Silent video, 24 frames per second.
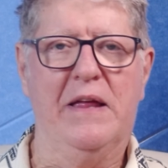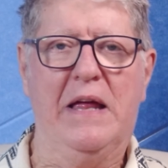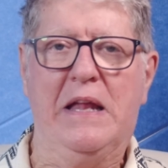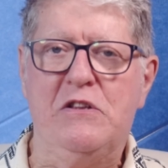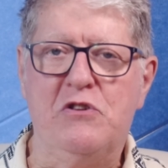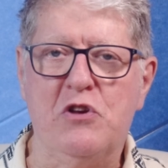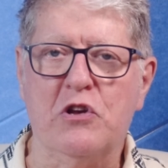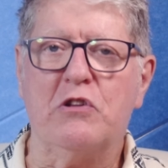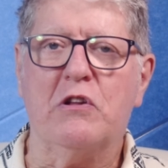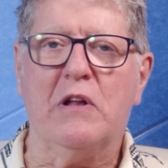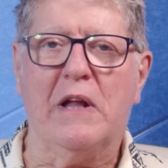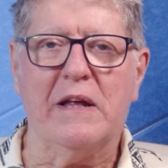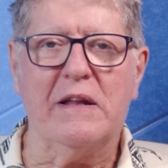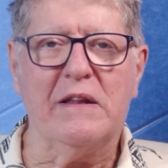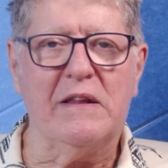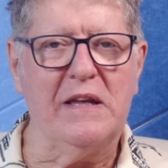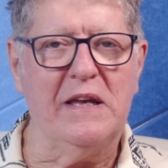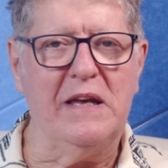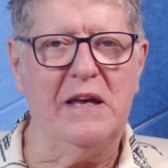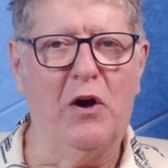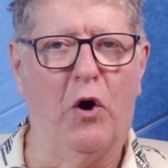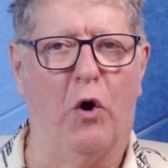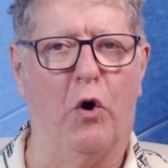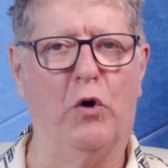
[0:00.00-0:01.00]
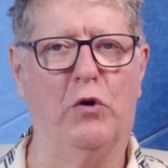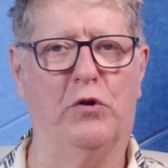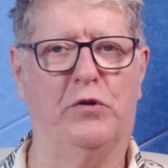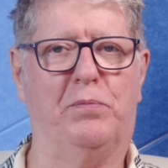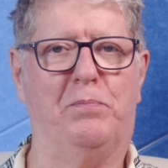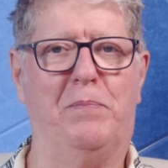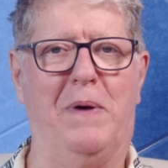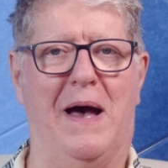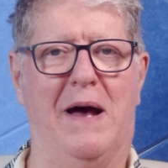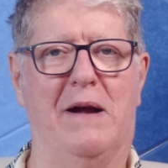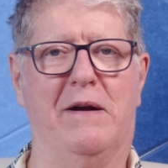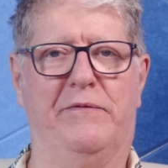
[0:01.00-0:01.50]
Just like the
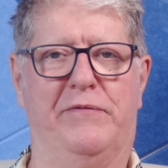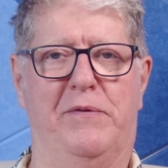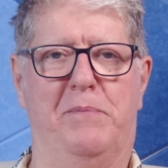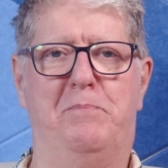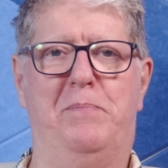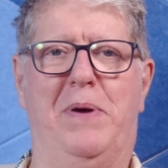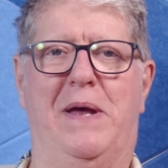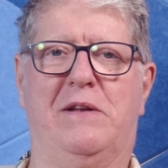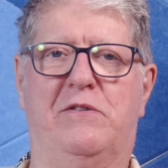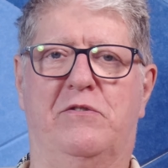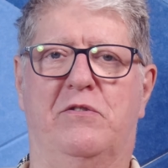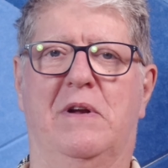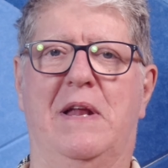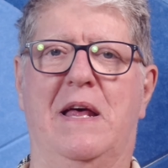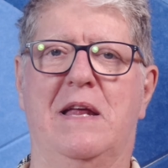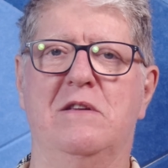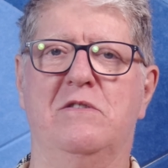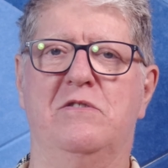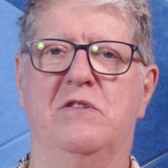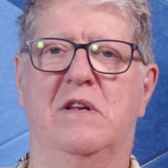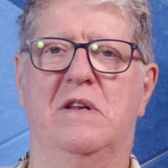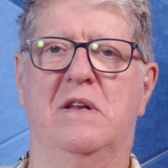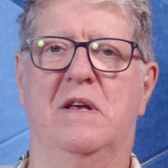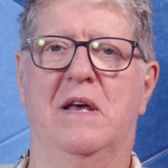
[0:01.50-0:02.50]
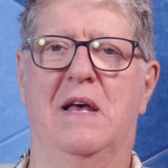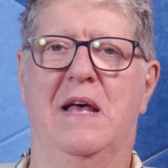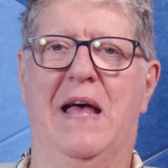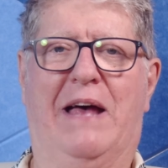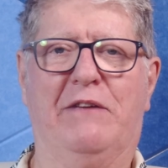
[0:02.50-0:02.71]
horsepower of a petrol engine